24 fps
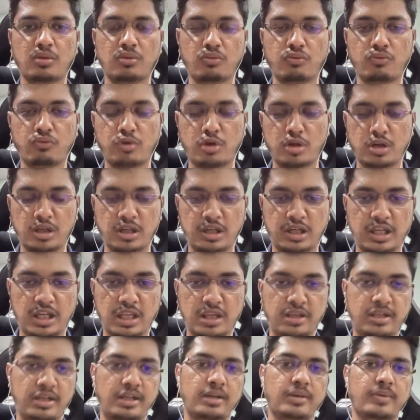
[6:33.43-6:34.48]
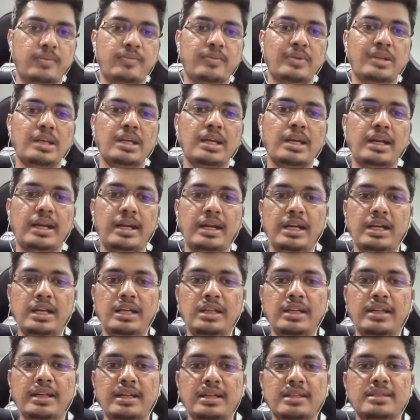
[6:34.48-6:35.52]
What they need, it
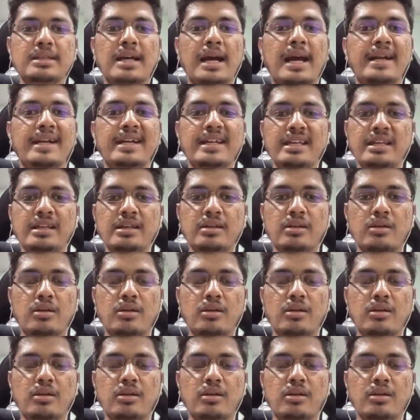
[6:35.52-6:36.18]
needs ID